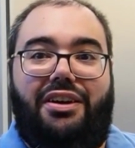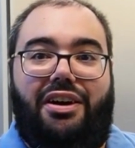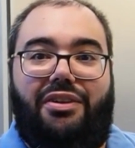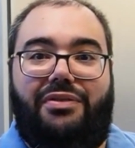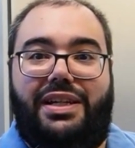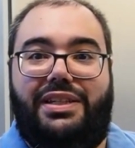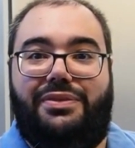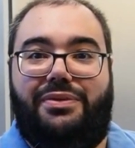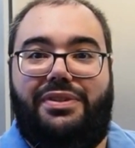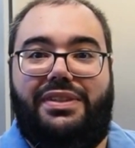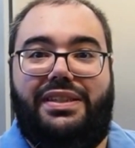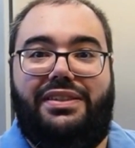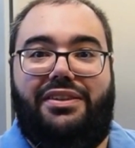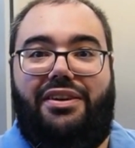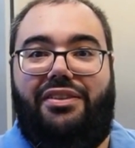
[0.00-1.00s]

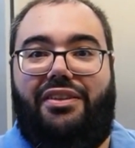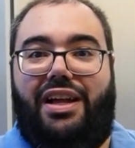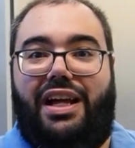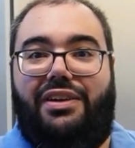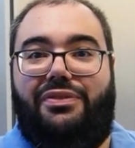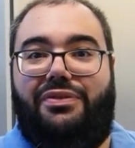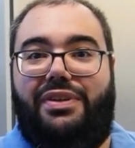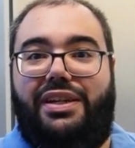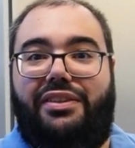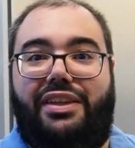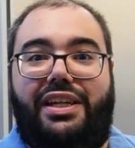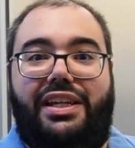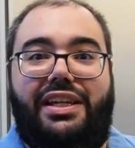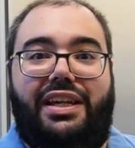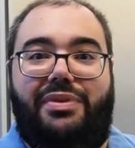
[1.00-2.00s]
resources online
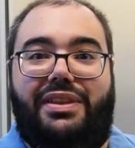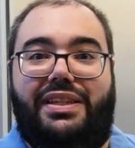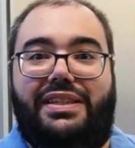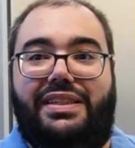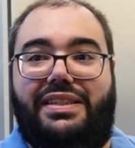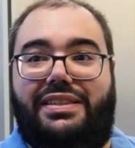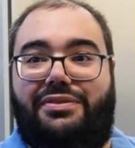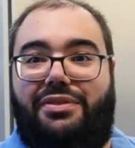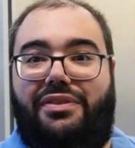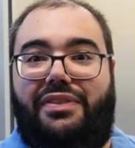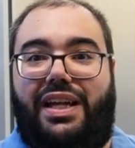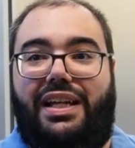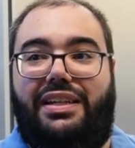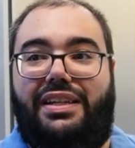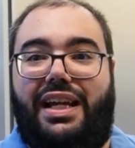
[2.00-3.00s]
freely, but this is sort of
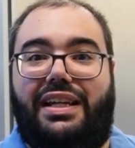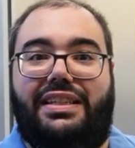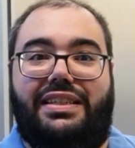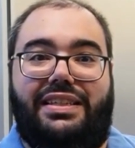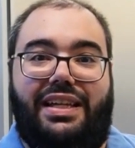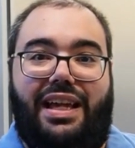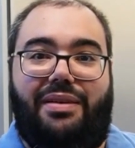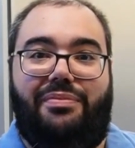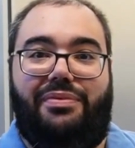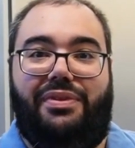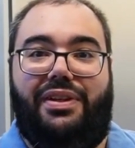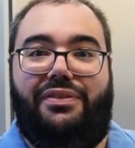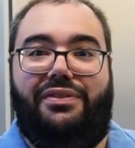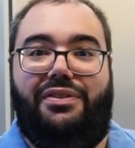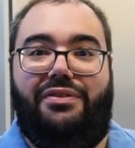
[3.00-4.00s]
that next step
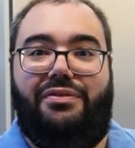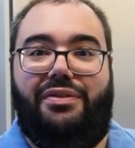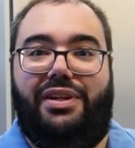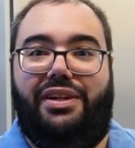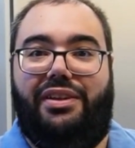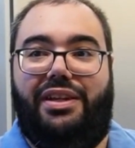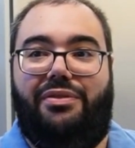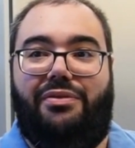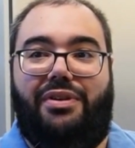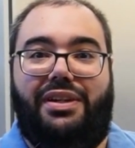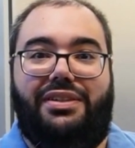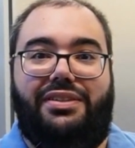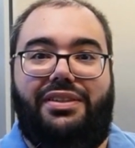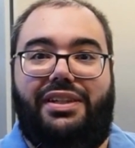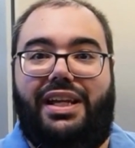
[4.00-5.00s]
that if you really
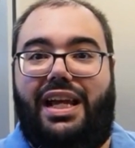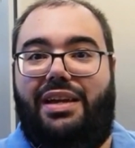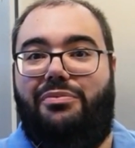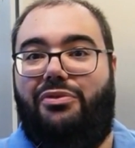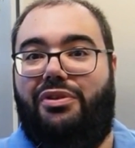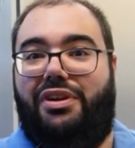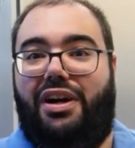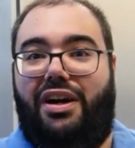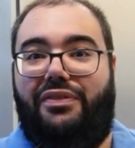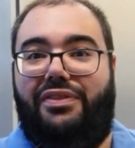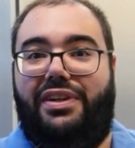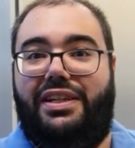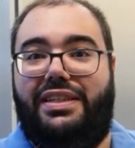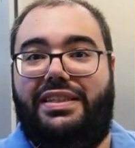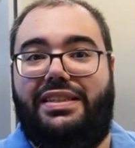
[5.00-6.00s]
want to gain more
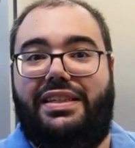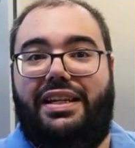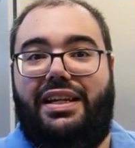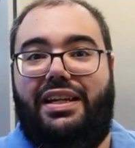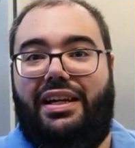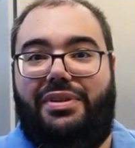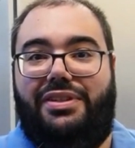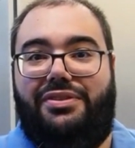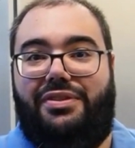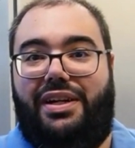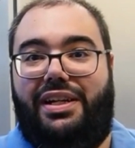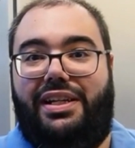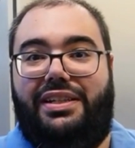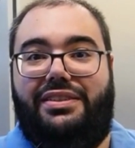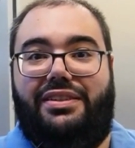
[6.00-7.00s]
confidence, these
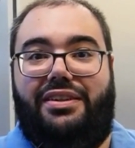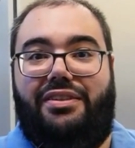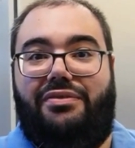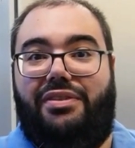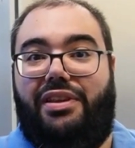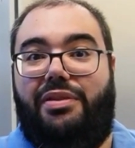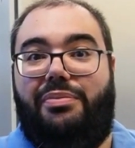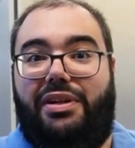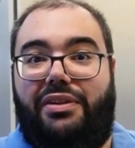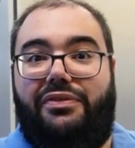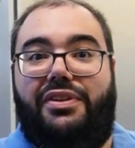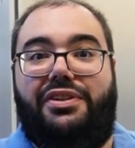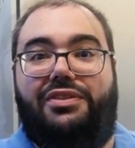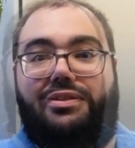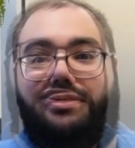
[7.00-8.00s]
trainings are really
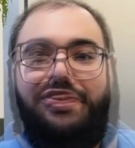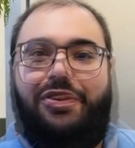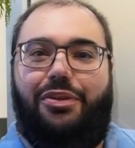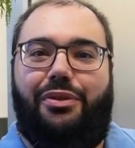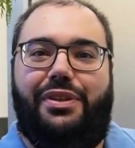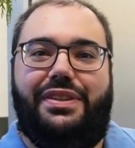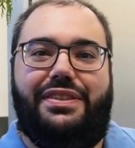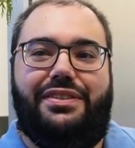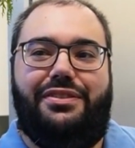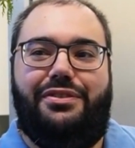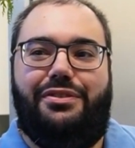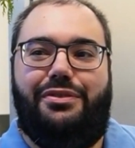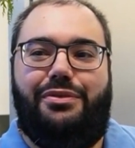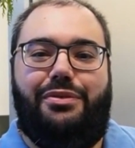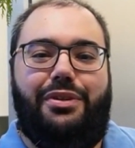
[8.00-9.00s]
beneficial. Our goal is
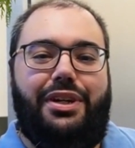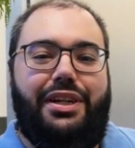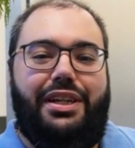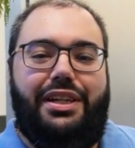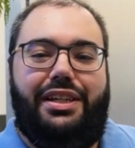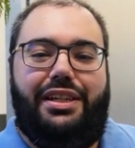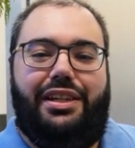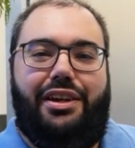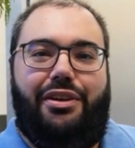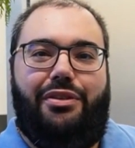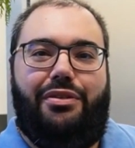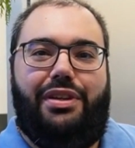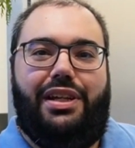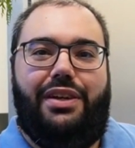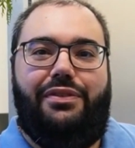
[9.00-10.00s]
to
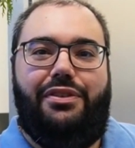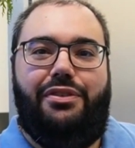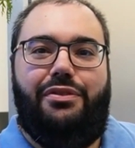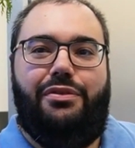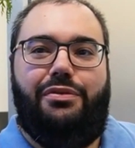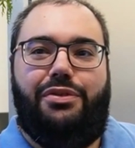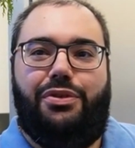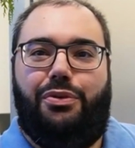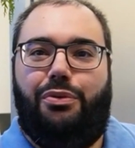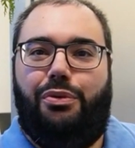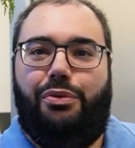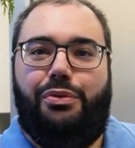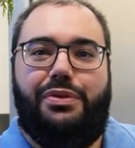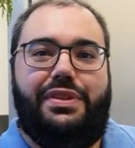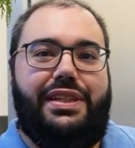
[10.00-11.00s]
give you
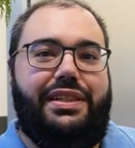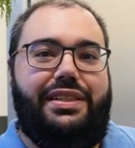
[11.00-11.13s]
tools and